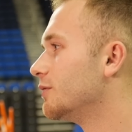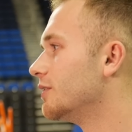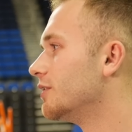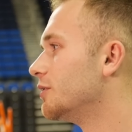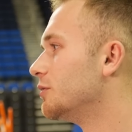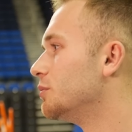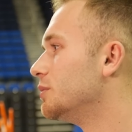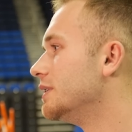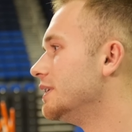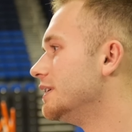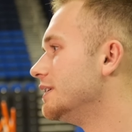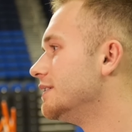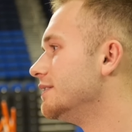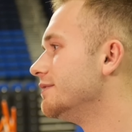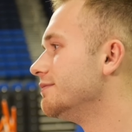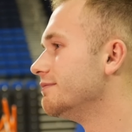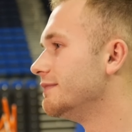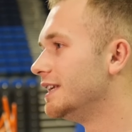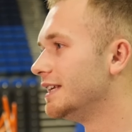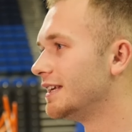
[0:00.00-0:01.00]
whether it be
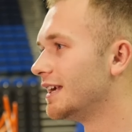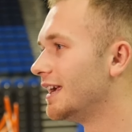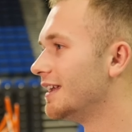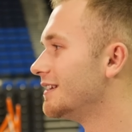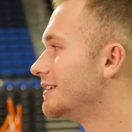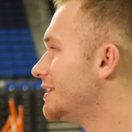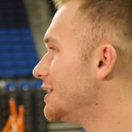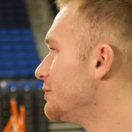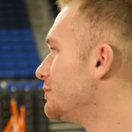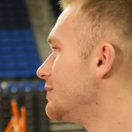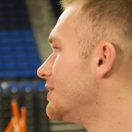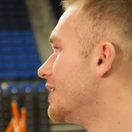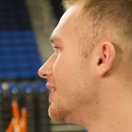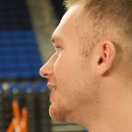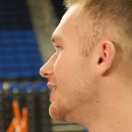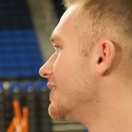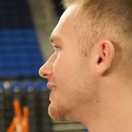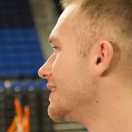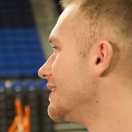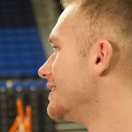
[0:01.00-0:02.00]
EK's tip
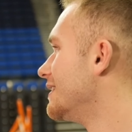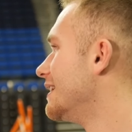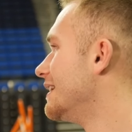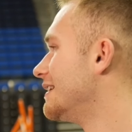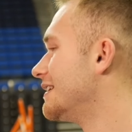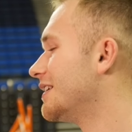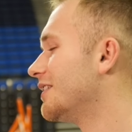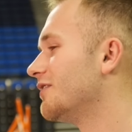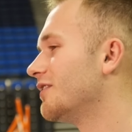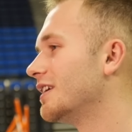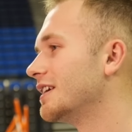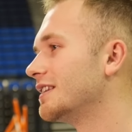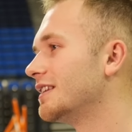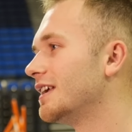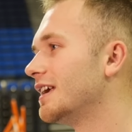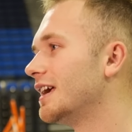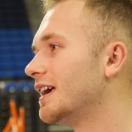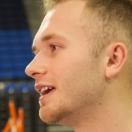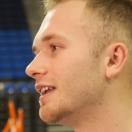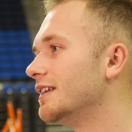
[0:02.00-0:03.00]
dunk and stuff like
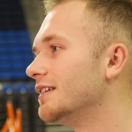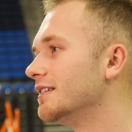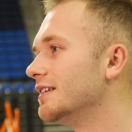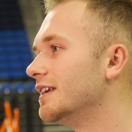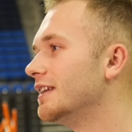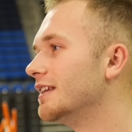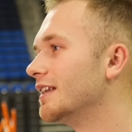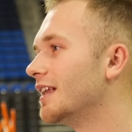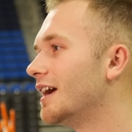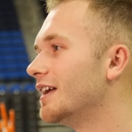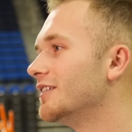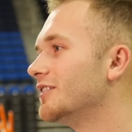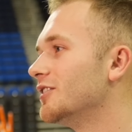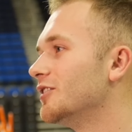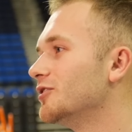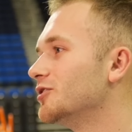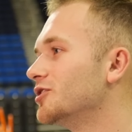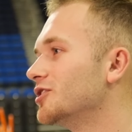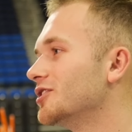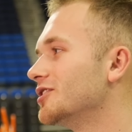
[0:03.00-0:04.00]
that, and
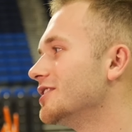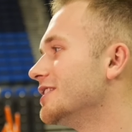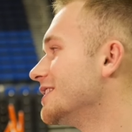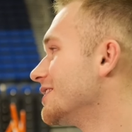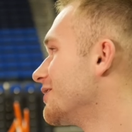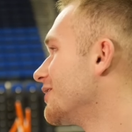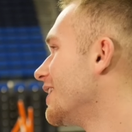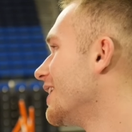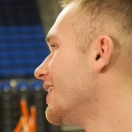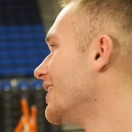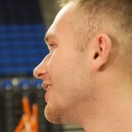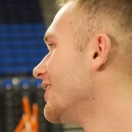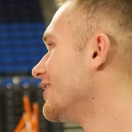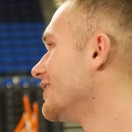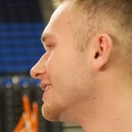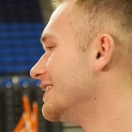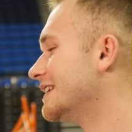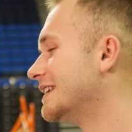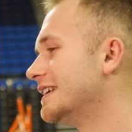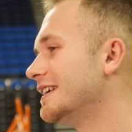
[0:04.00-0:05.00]
Lonzo shushing the
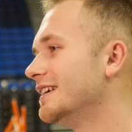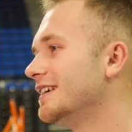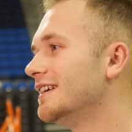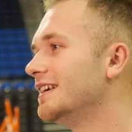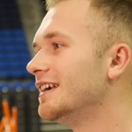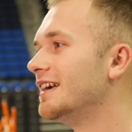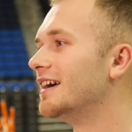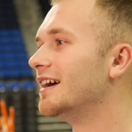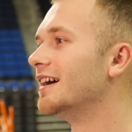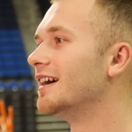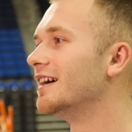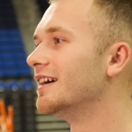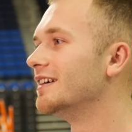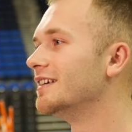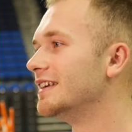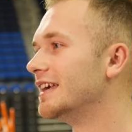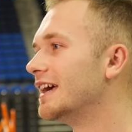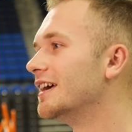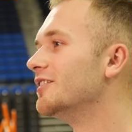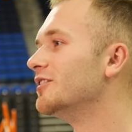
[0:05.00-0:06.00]
crowd.
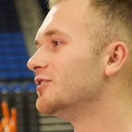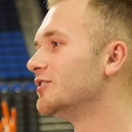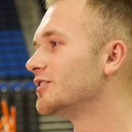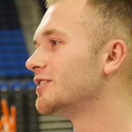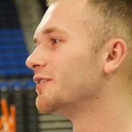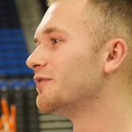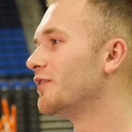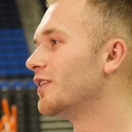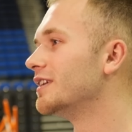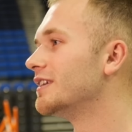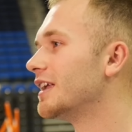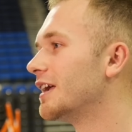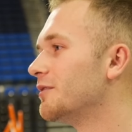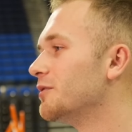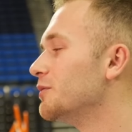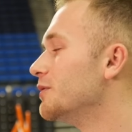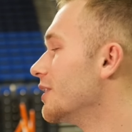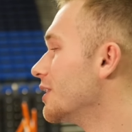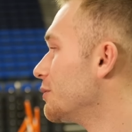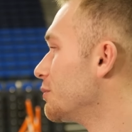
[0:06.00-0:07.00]
It was just a fun
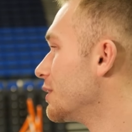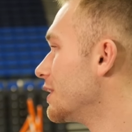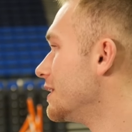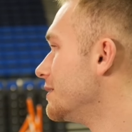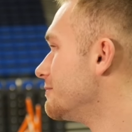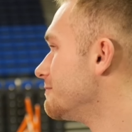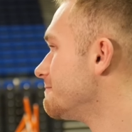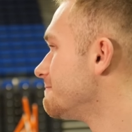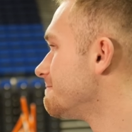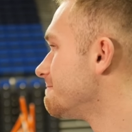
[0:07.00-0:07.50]
time to be on the plane.